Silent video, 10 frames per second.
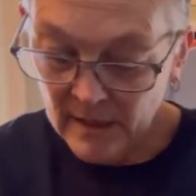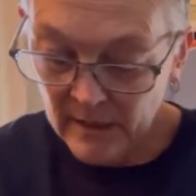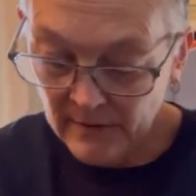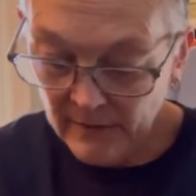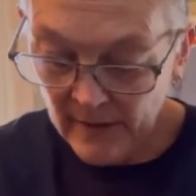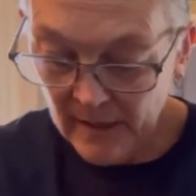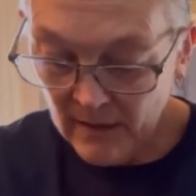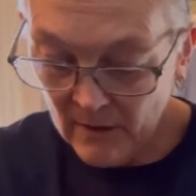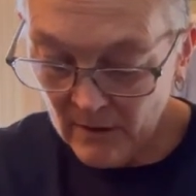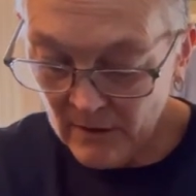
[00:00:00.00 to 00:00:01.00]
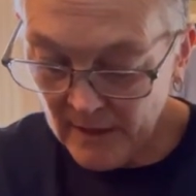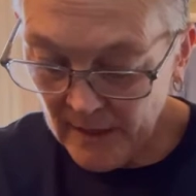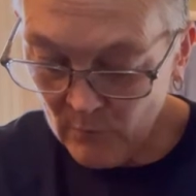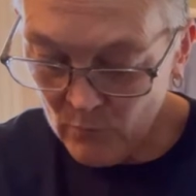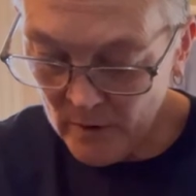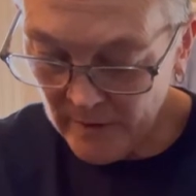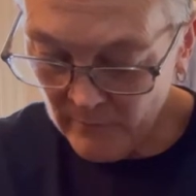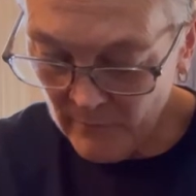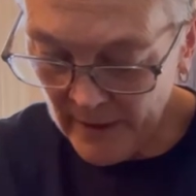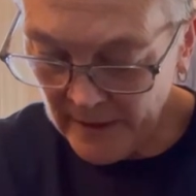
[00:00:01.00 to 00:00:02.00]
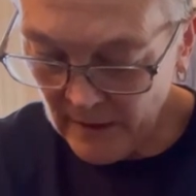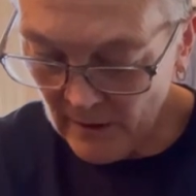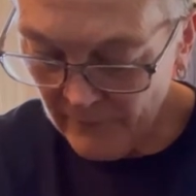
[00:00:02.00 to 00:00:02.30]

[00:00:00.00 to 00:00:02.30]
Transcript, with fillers: and they are a one regular